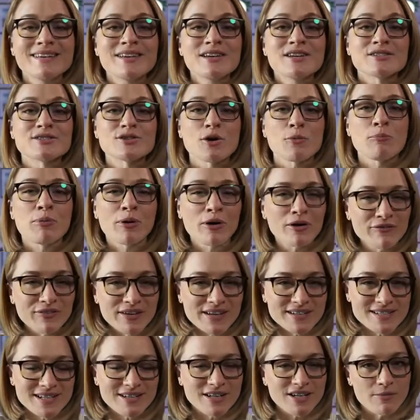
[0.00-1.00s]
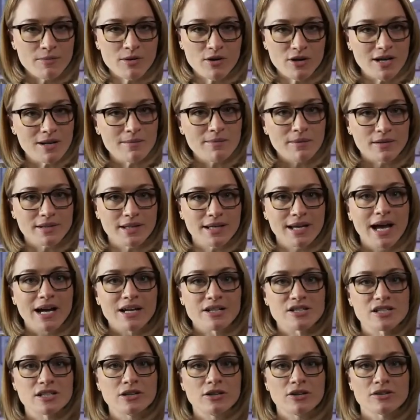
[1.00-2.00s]
So perfect in community building
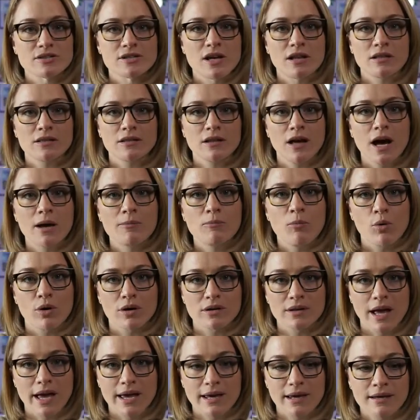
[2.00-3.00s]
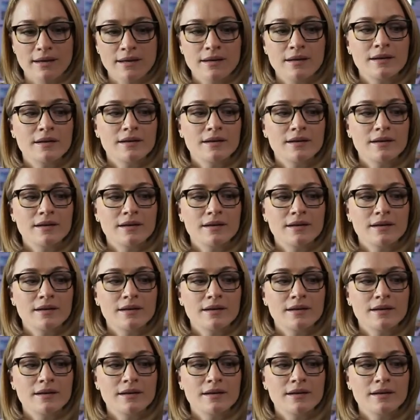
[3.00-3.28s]
actually looks a lot more like